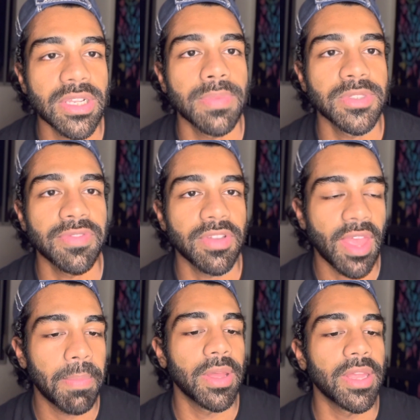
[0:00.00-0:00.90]
opting for
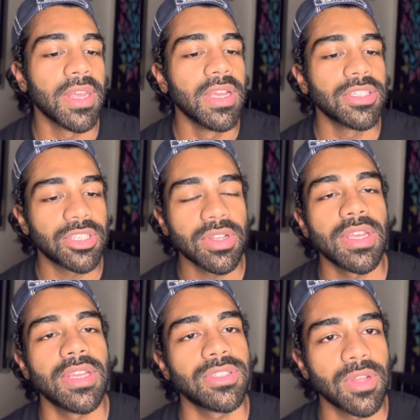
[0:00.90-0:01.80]
that, but
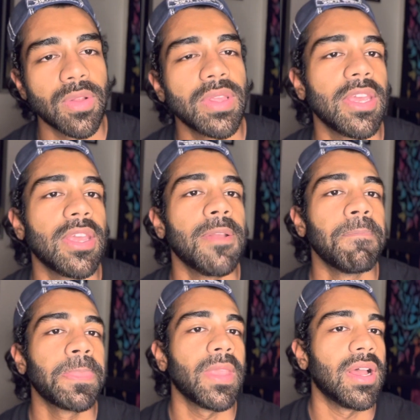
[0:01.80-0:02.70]
slowly
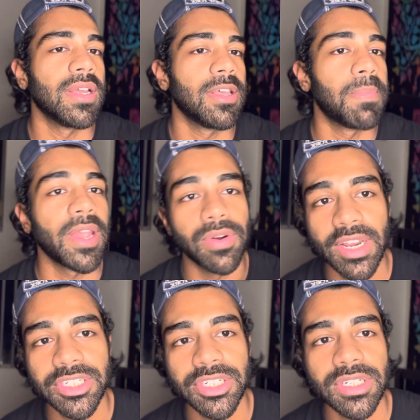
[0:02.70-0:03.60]
the
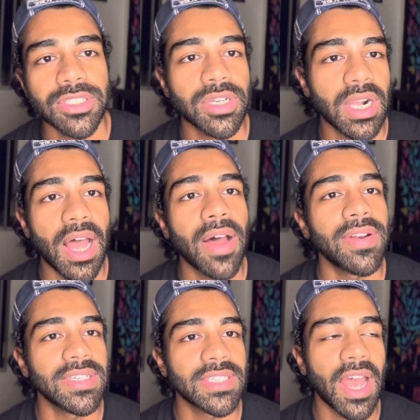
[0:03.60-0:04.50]
migration to cloud
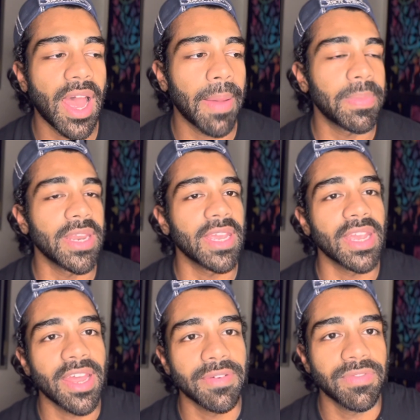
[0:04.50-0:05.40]
is happening
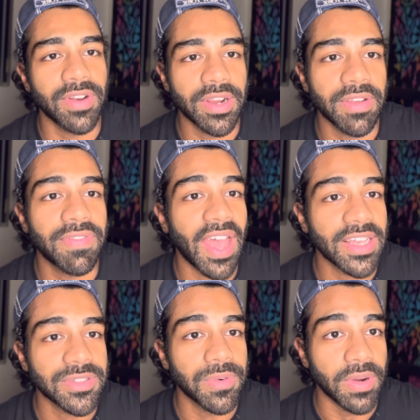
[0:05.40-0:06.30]
at a very
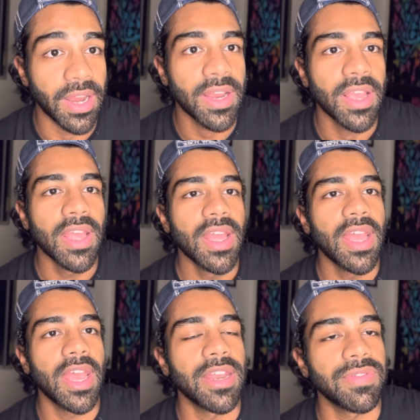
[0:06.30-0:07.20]
faster rate.
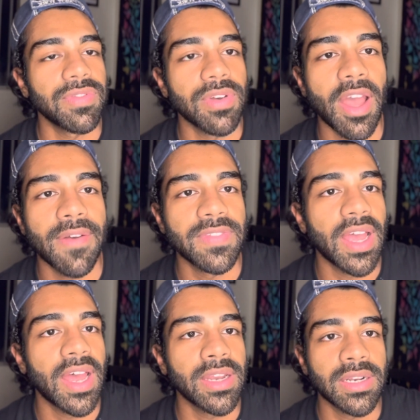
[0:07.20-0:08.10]
And if you have
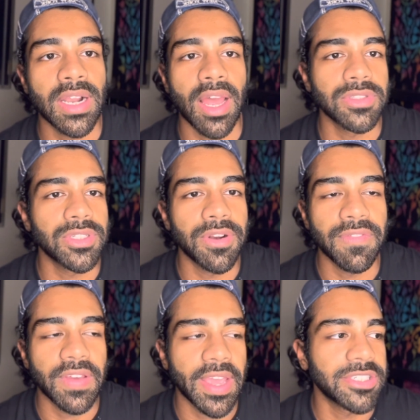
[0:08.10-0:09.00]
that cloud
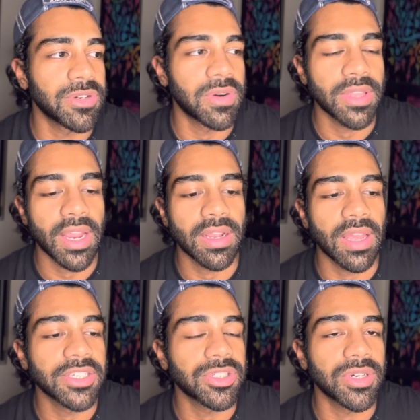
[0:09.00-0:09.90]
certification or that
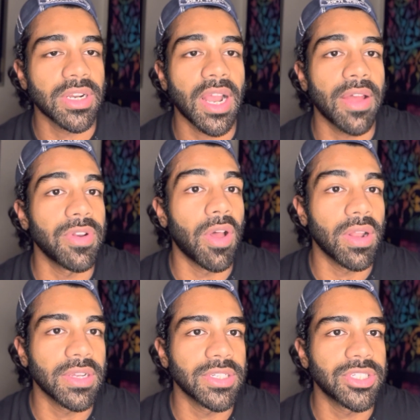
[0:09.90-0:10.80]
extra cloud
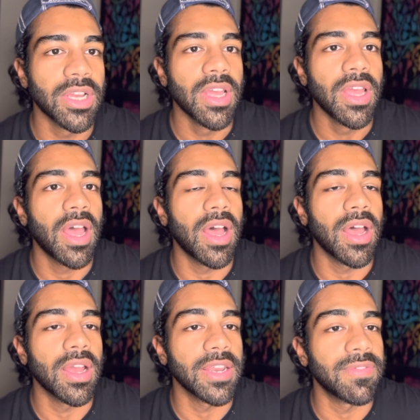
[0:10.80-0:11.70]
knowledge,
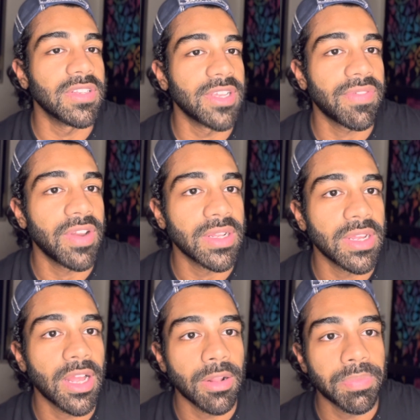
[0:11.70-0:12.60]
it will definitely
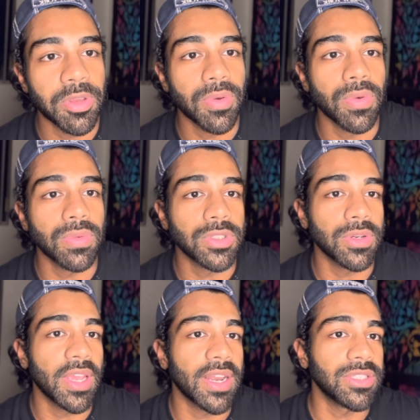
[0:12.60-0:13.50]
help you to
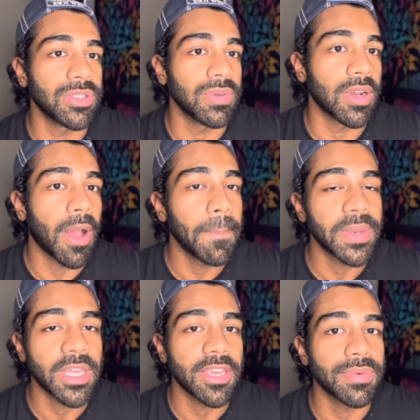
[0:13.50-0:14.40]
get into a
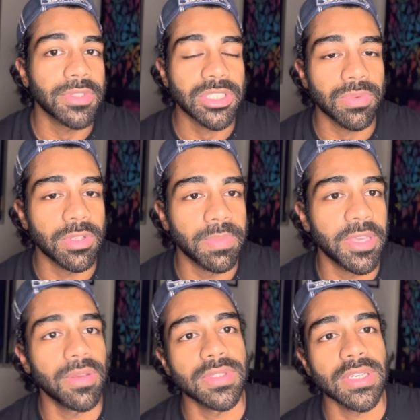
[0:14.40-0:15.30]
company which will be
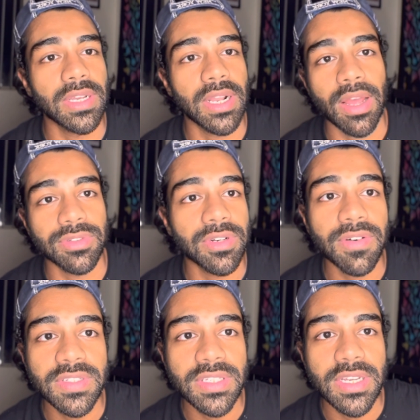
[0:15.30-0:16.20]
using cloud
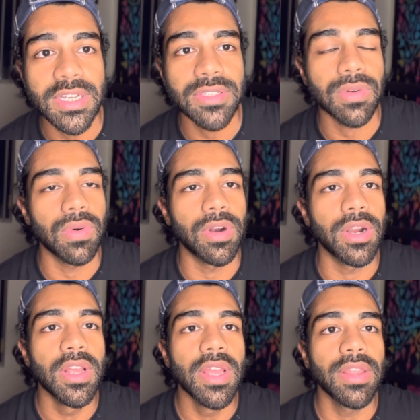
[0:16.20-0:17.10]
services, or
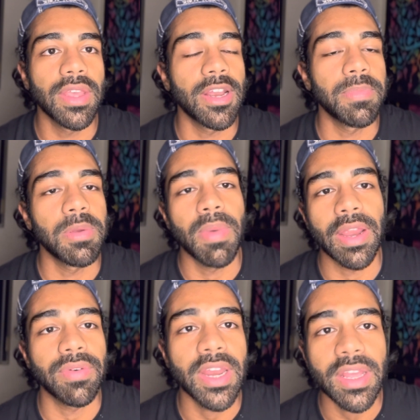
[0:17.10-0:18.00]
they're going to be
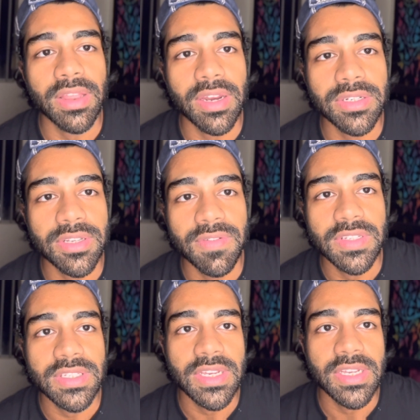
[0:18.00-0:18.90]
migrating their
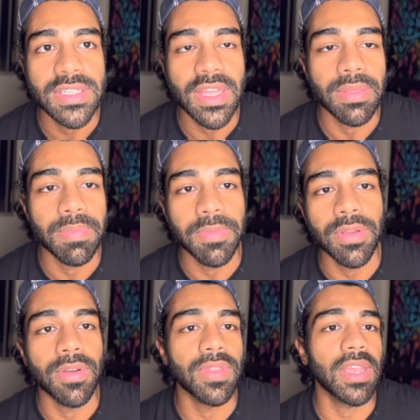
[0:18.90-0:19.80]
services, and
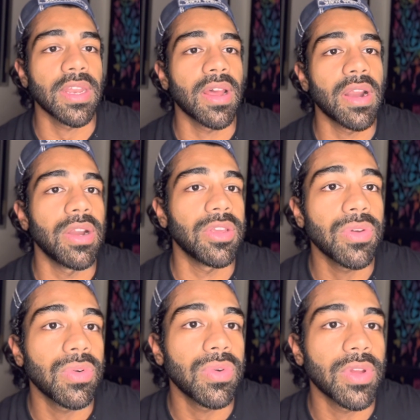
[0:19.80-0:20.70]
they can hire
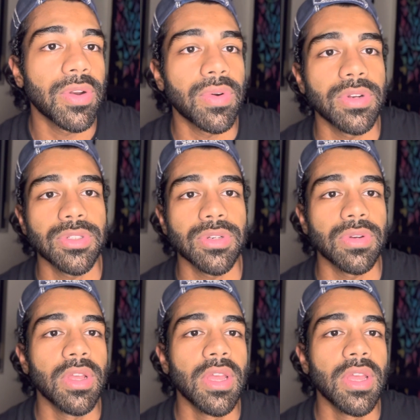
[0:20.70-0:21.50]
you in order to